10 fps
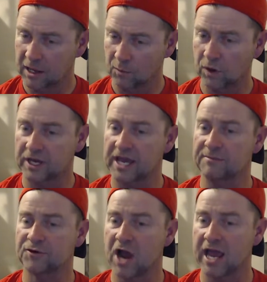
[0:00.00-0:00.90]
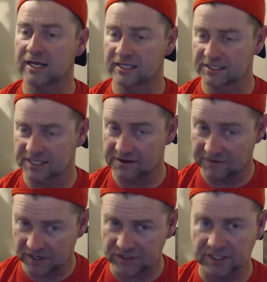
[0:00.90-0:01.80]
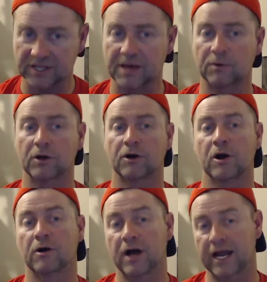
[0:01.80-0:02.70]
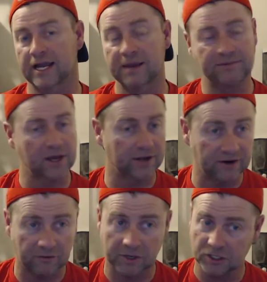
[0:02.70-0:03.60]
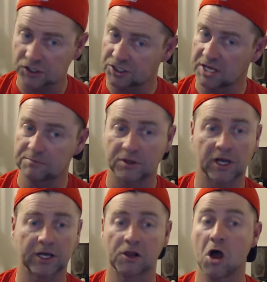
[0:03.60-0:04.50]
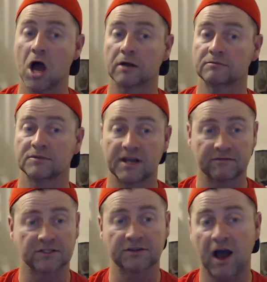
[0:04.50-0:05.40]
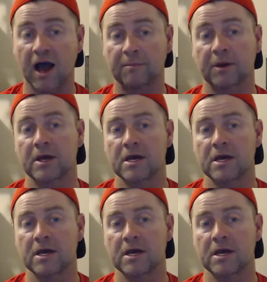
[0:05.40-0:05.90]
Well, keep trying, Lindsay. Eventually they will grow. I keep telling everybody, just keep plugging along. Never stop.